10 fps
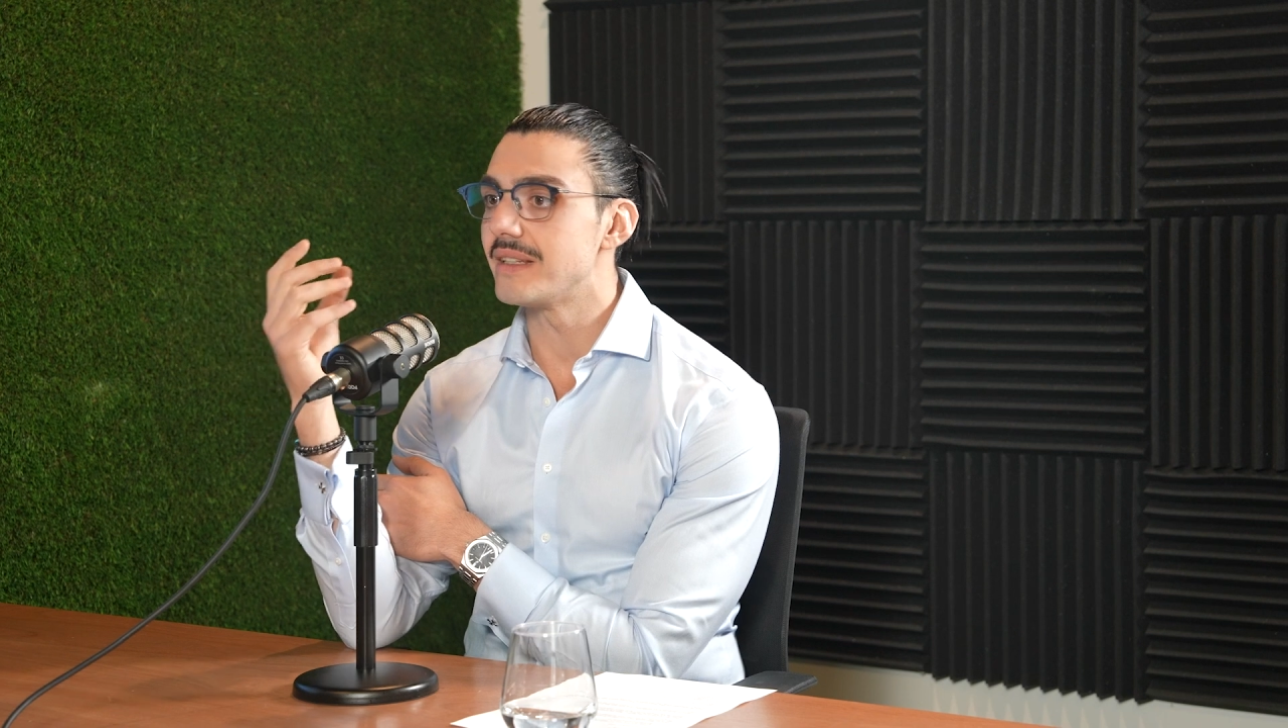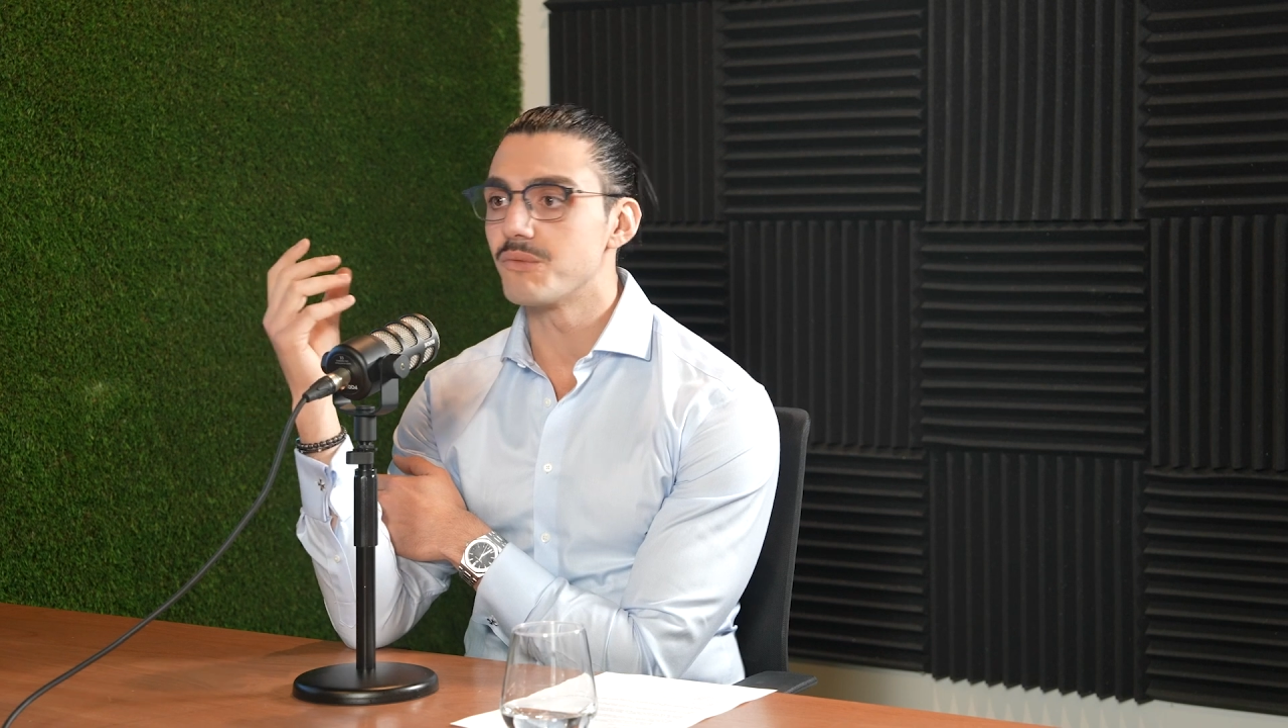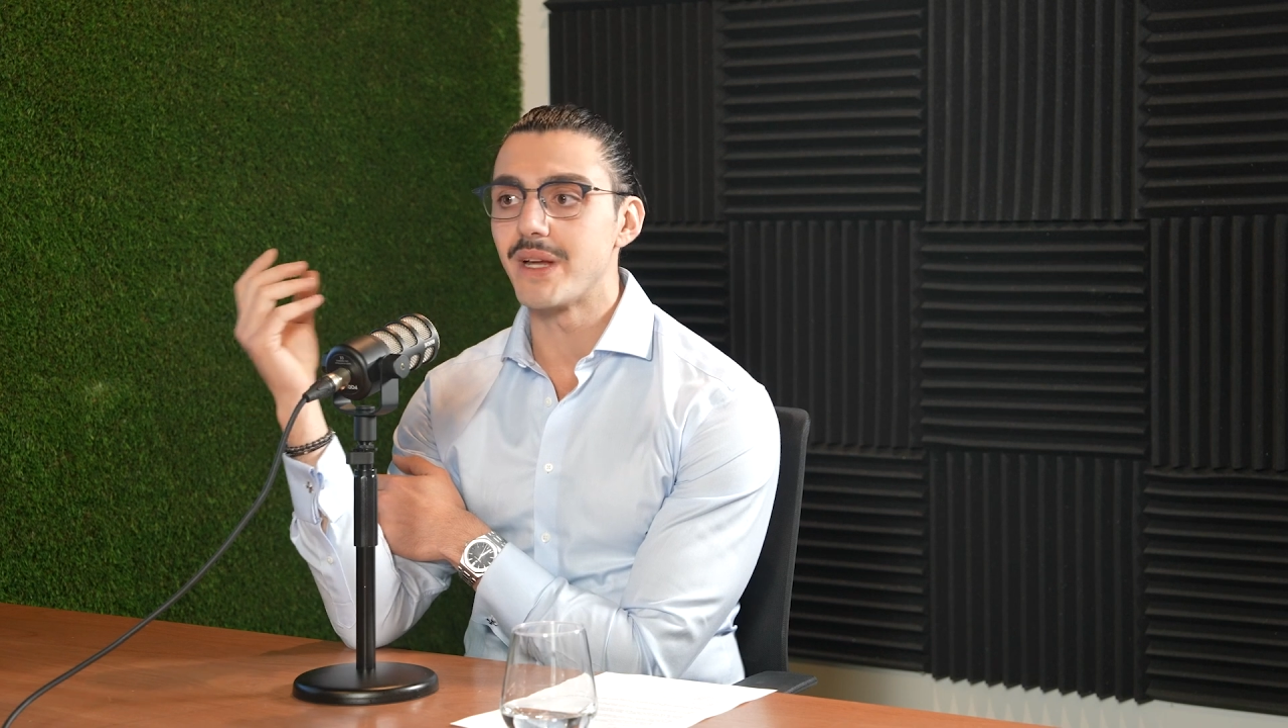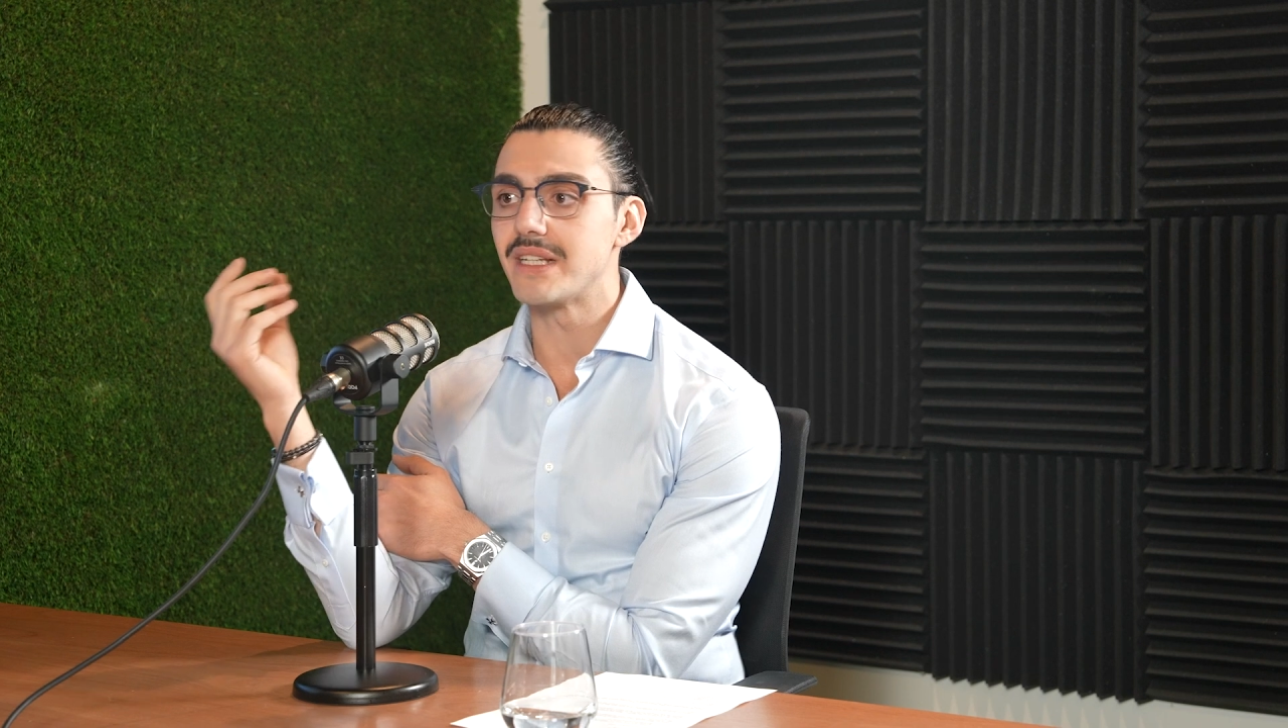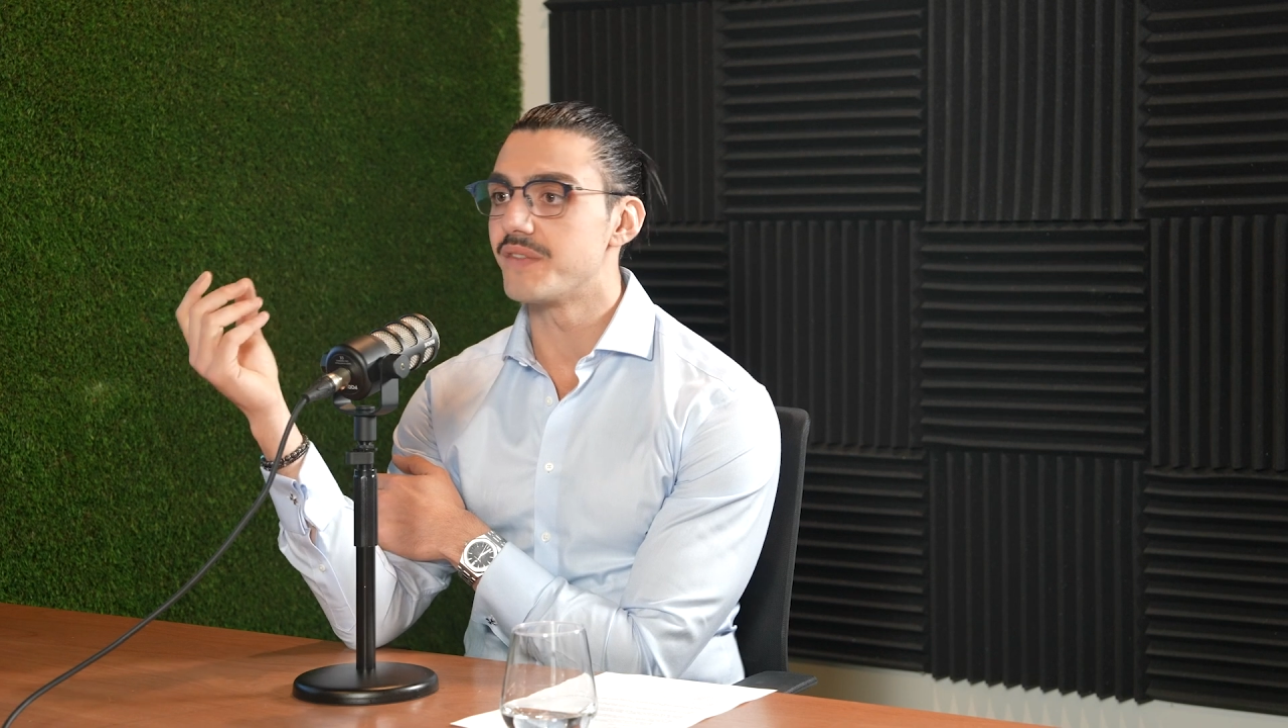
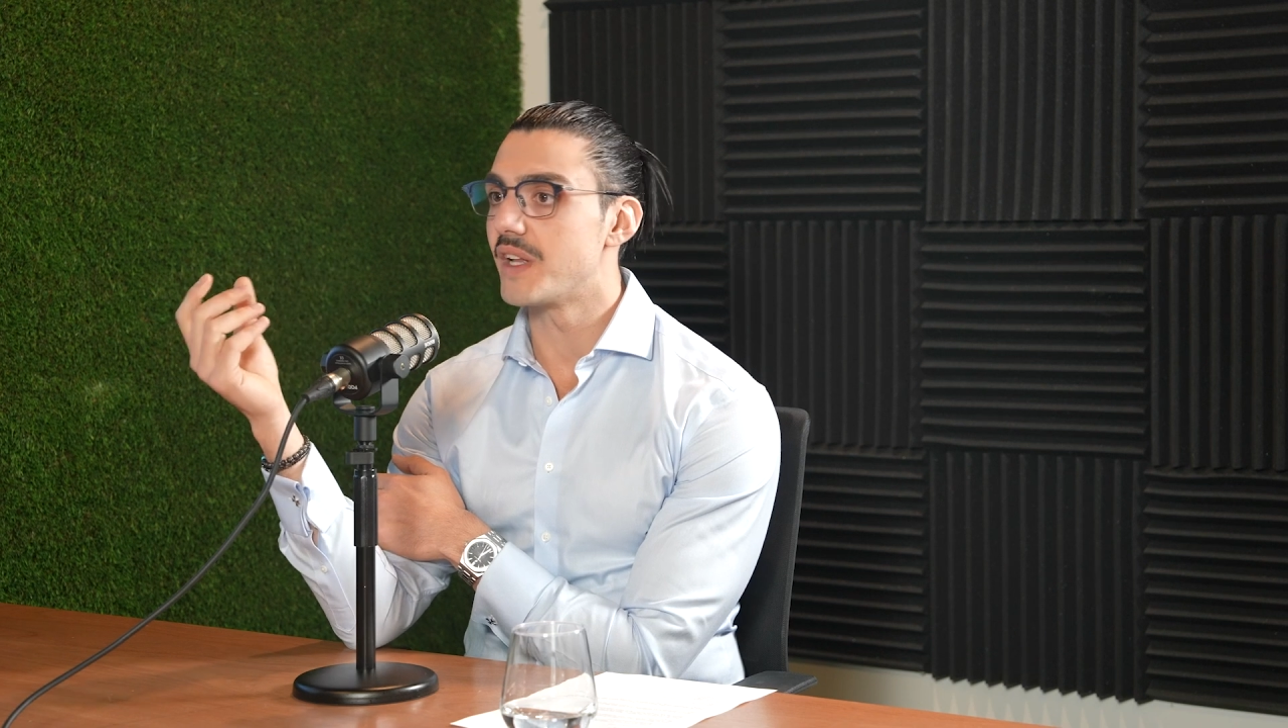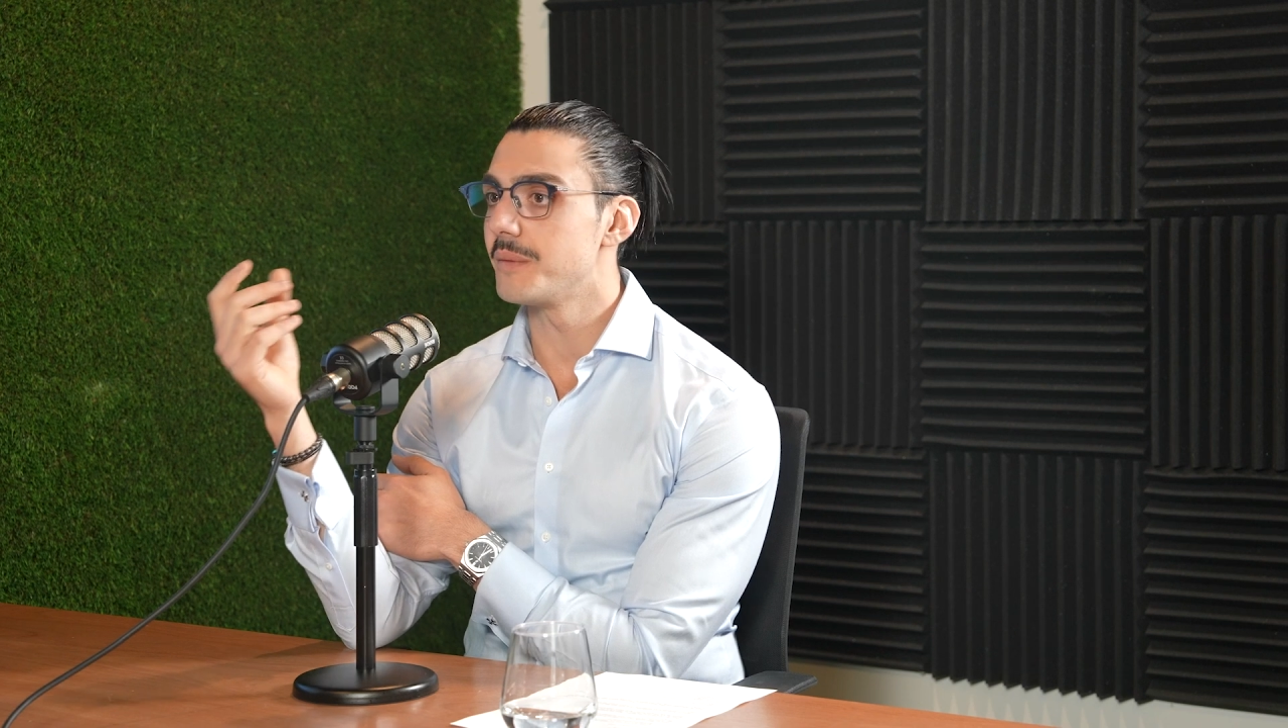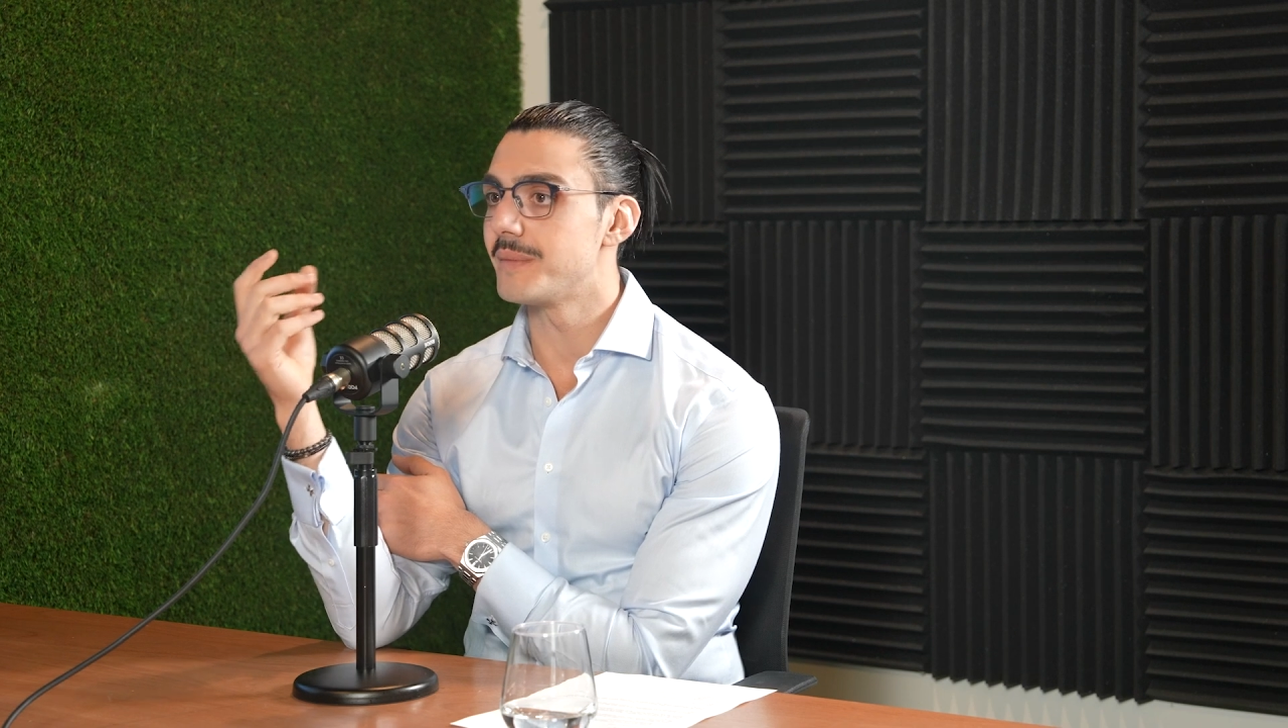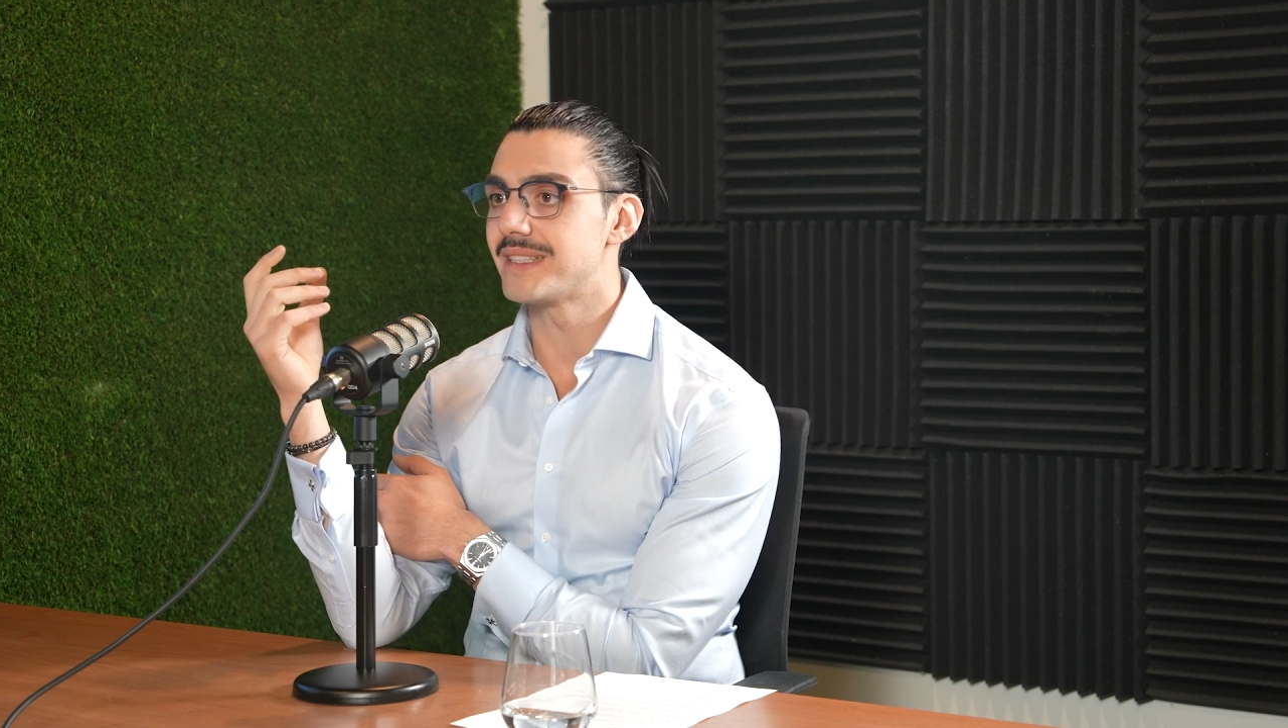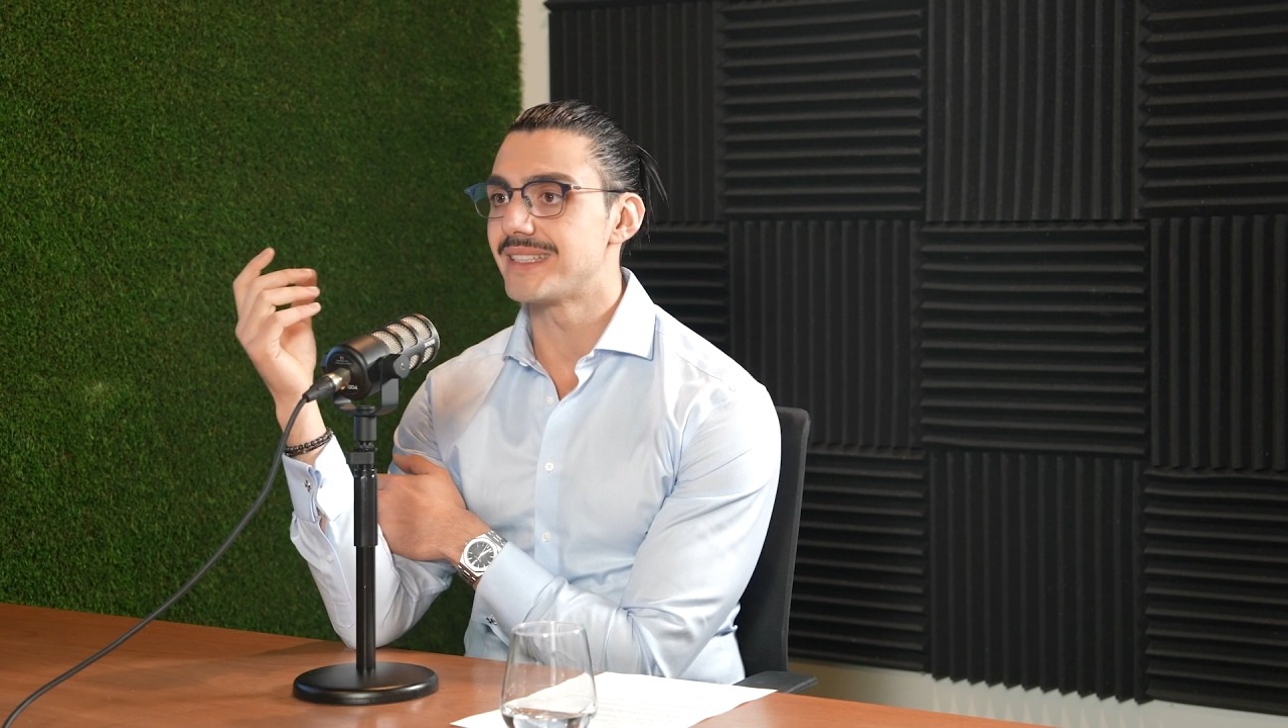
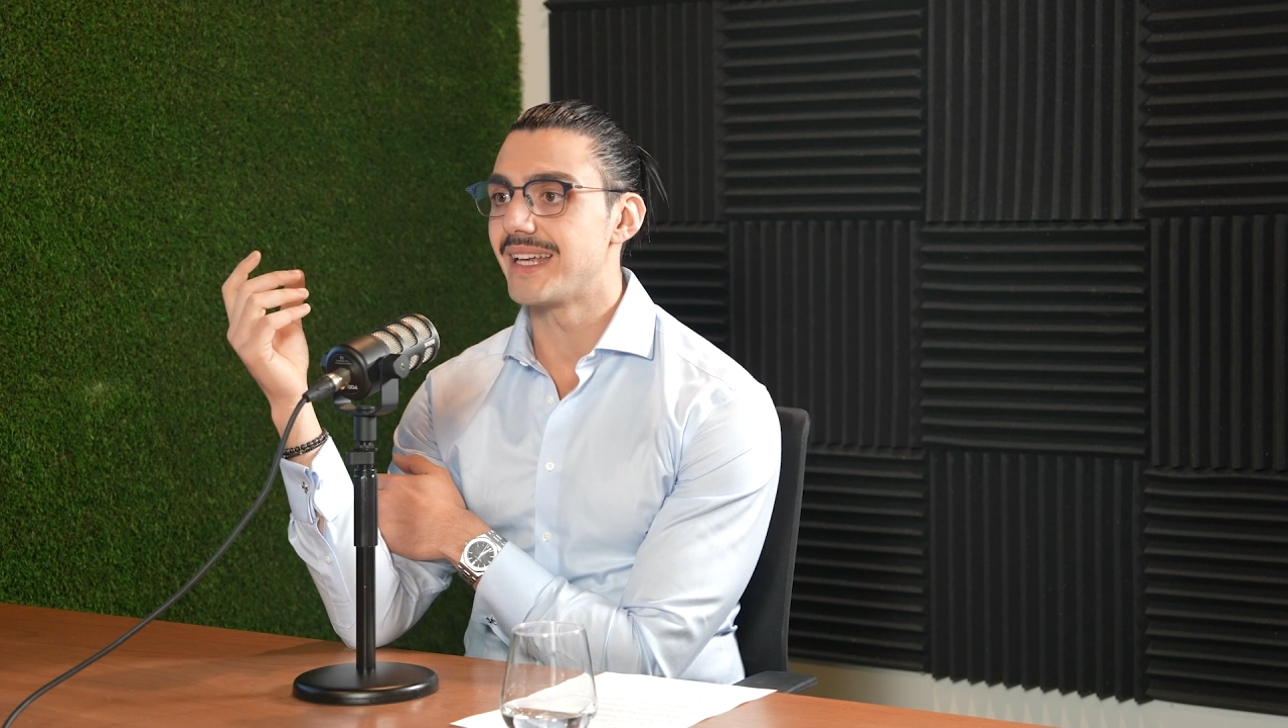redevelopments